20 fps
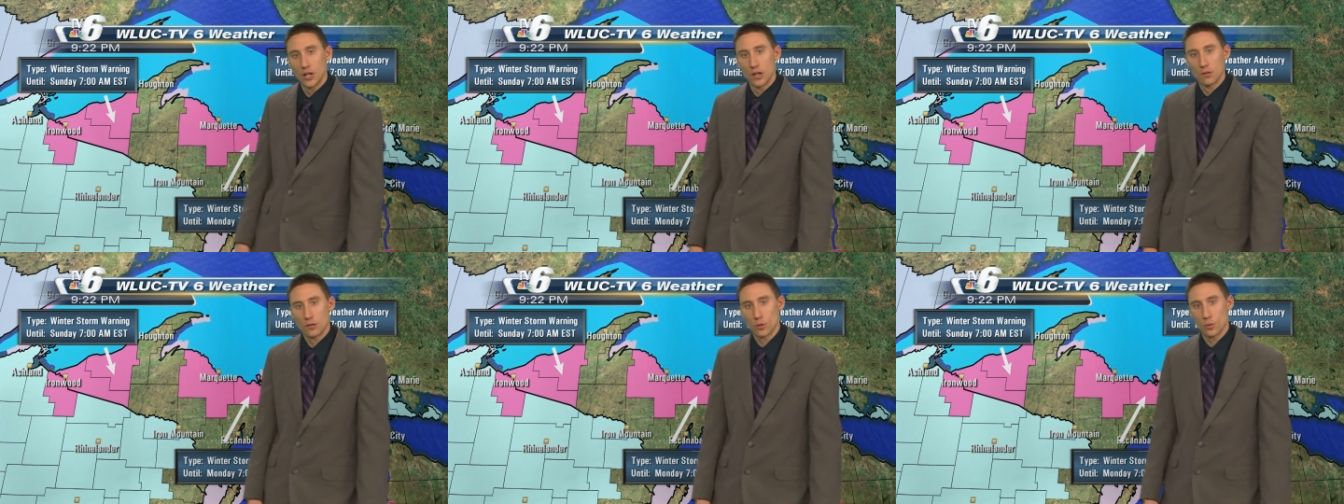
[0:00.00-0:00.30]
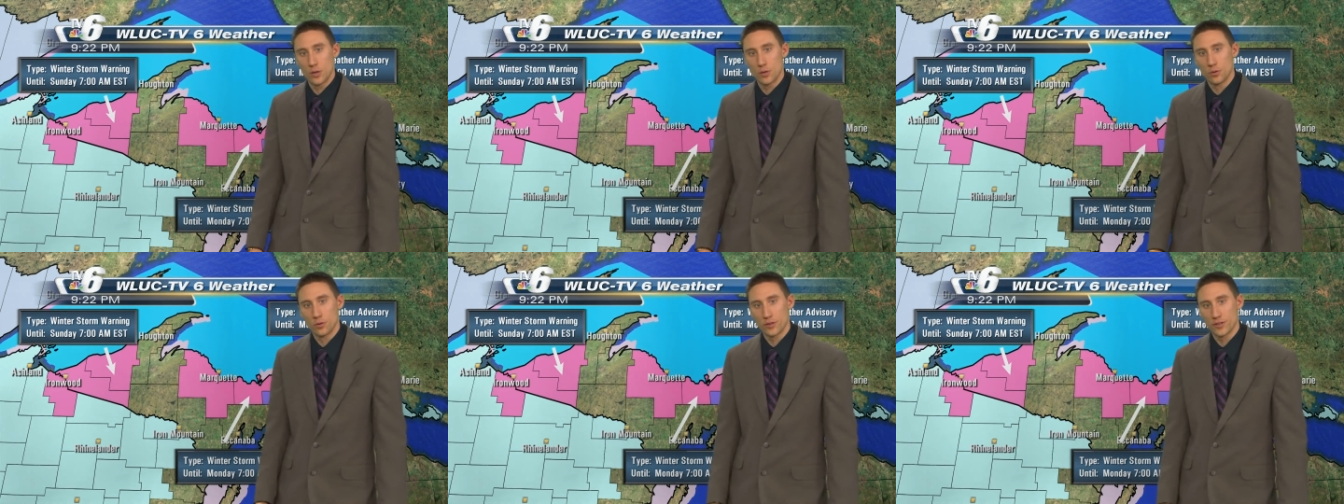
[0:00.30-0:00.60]
where
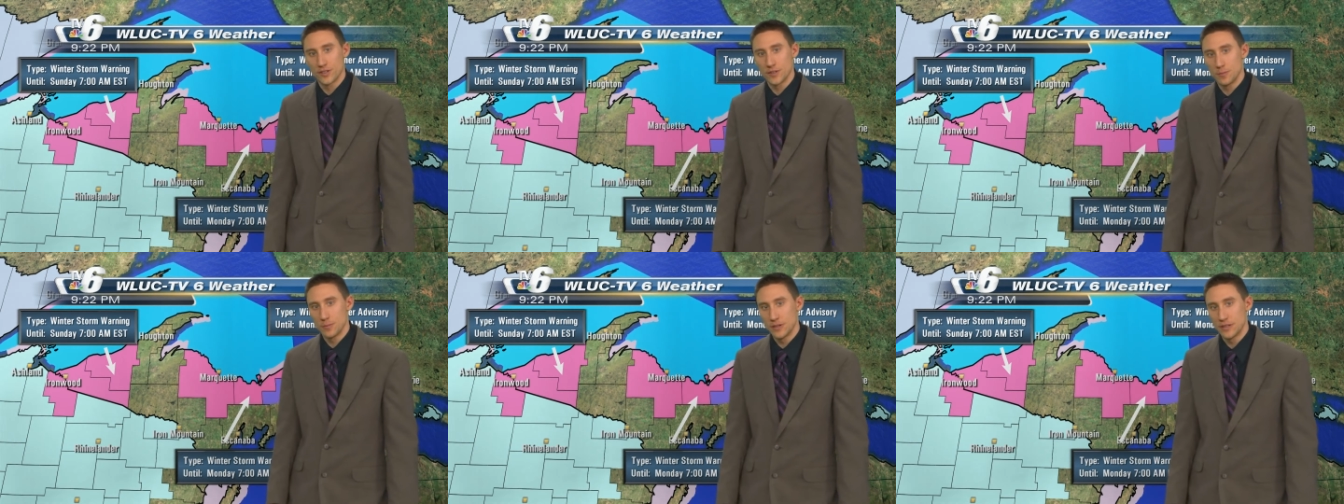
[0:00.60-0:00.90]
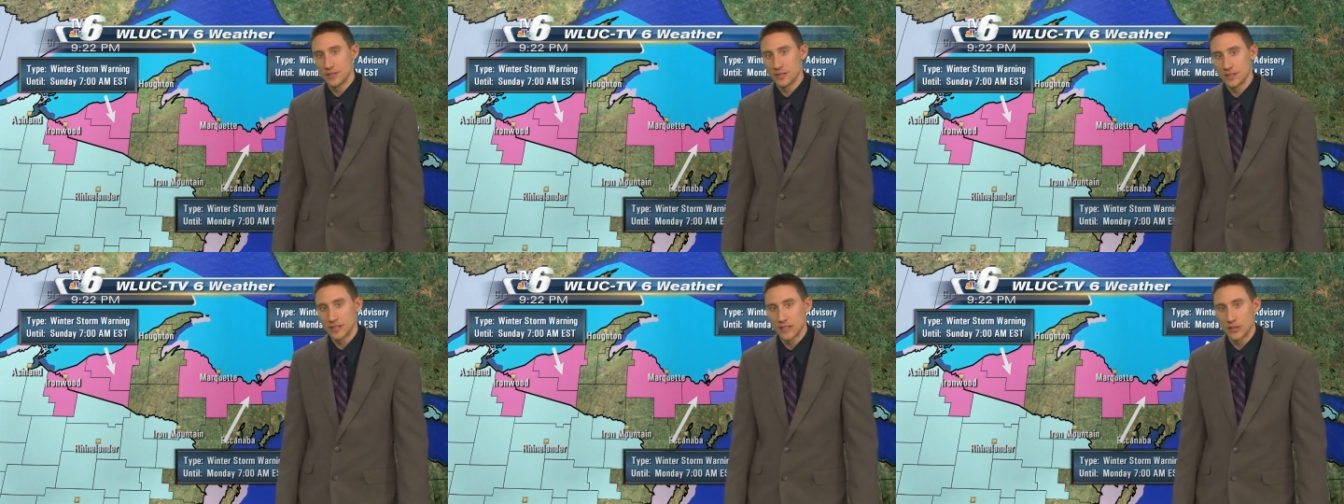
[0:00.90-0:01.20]
we will be
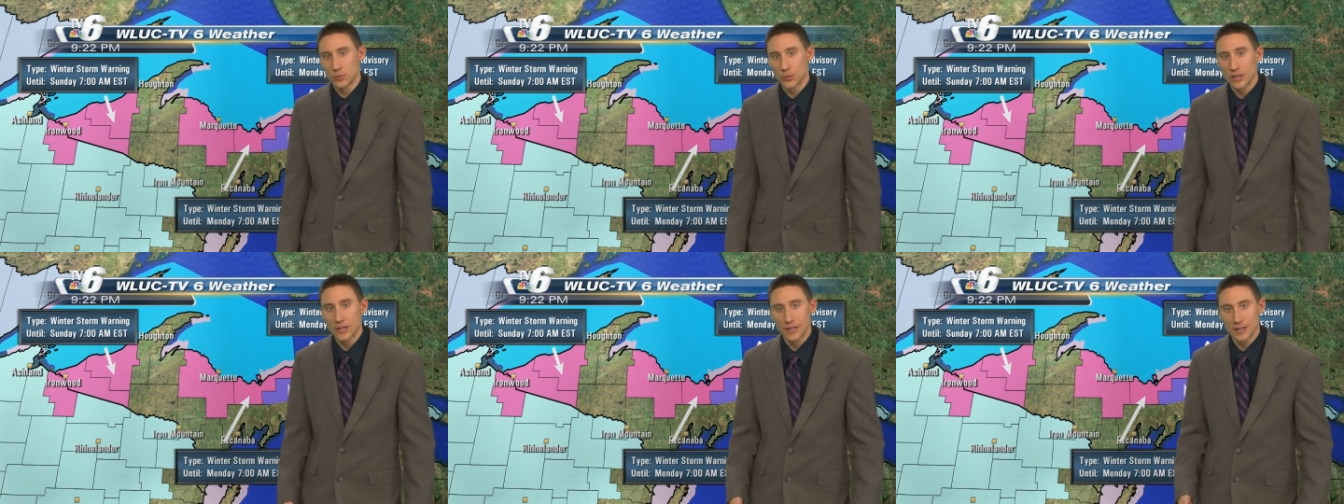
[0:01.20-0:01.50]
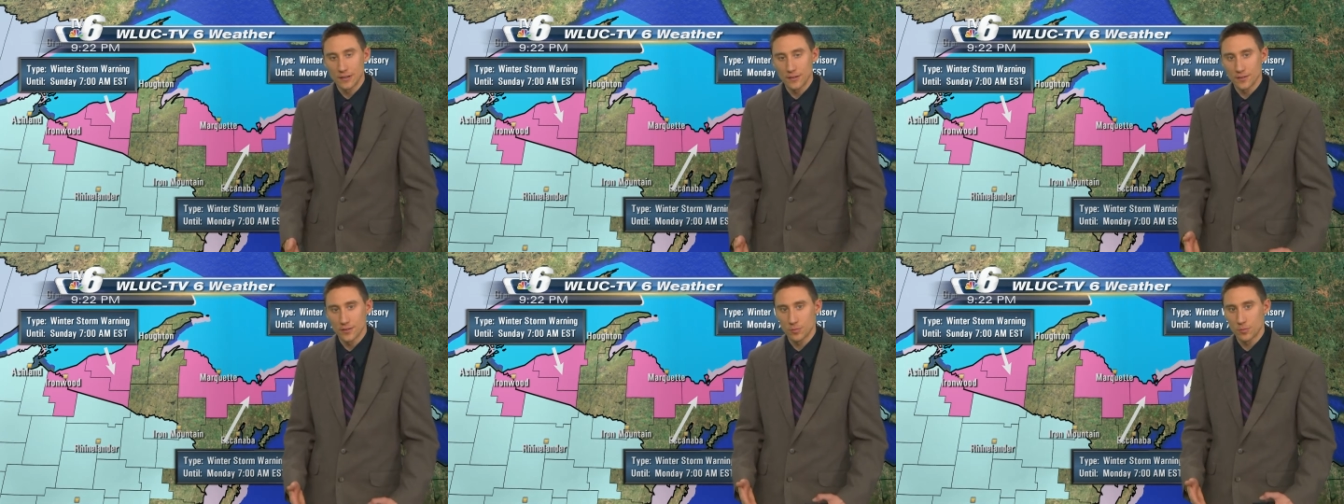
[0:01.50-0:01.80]
seeing
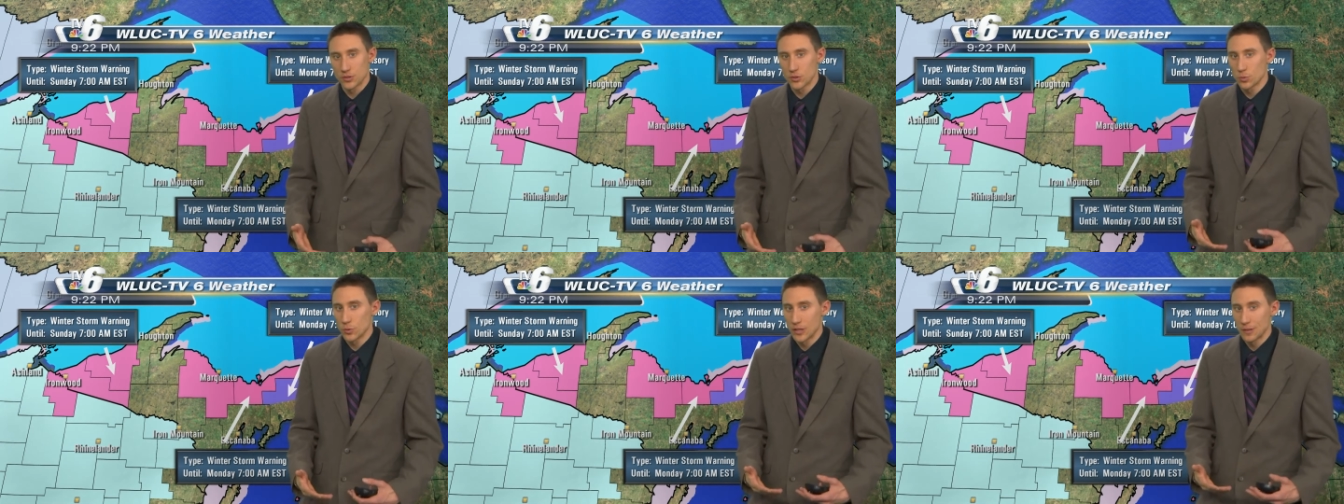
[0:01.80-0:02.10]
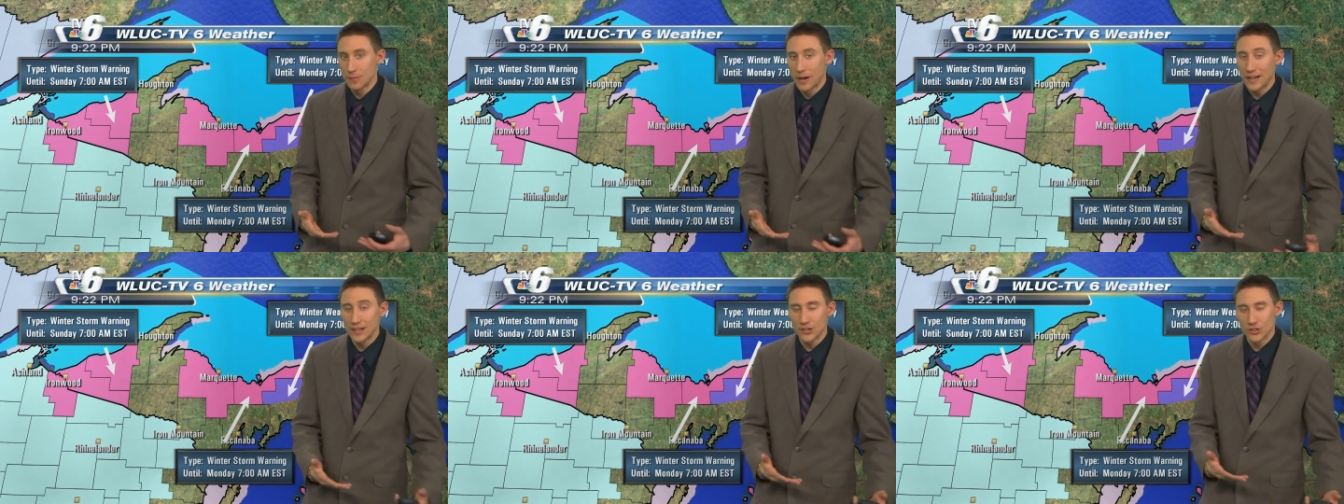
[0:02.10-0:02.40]
readings between
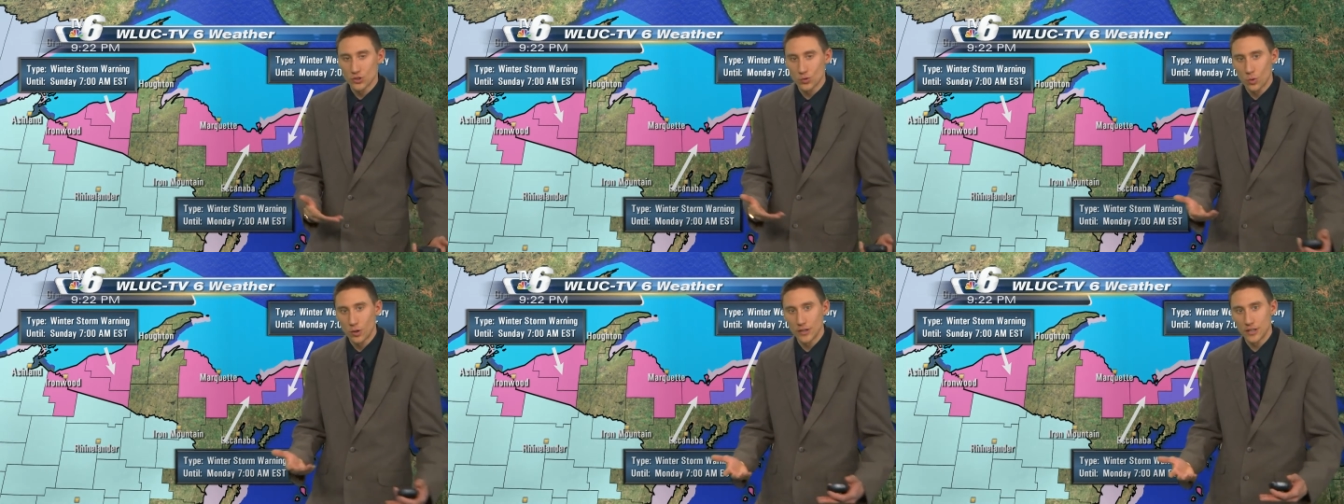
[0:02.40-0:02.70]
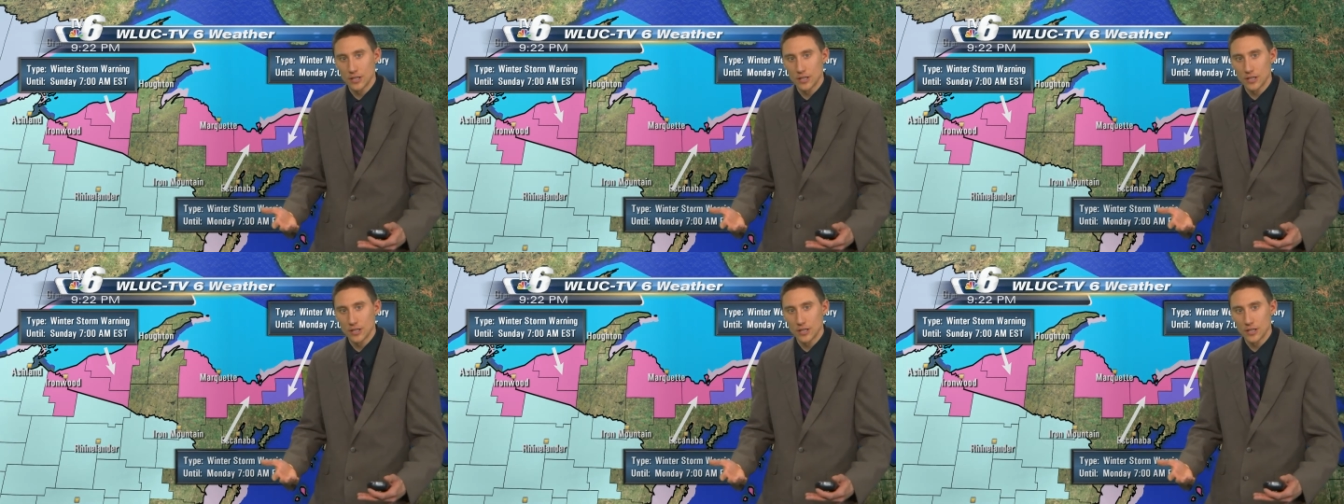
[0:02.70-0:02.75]
minus 20